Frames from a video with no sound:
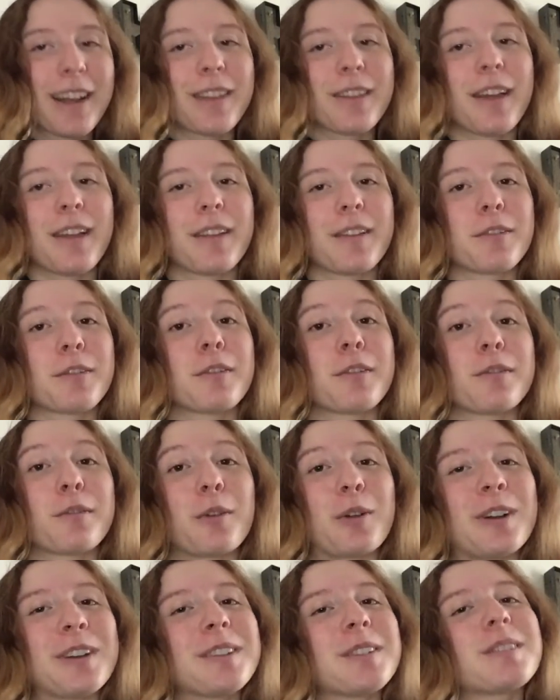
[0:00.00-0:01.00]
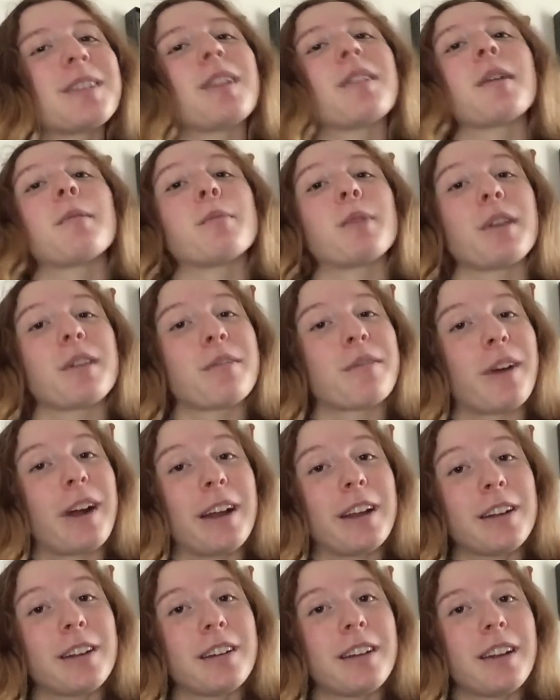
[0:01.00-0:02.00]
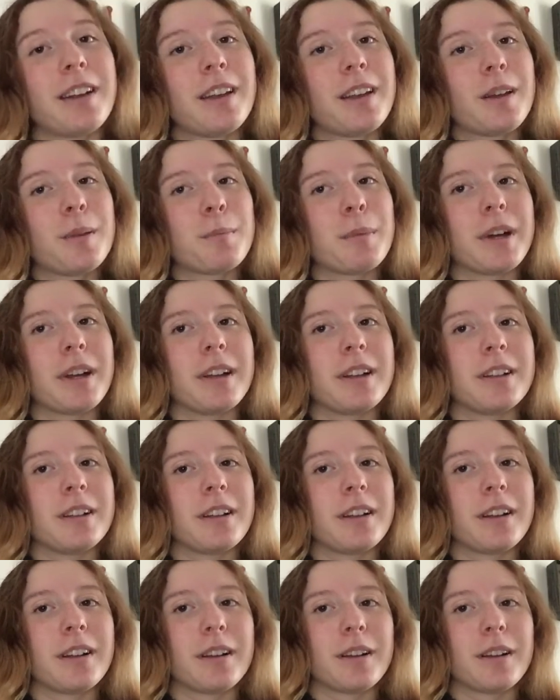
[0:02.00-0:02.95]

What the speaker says: they live in the forest that they breathe fire, but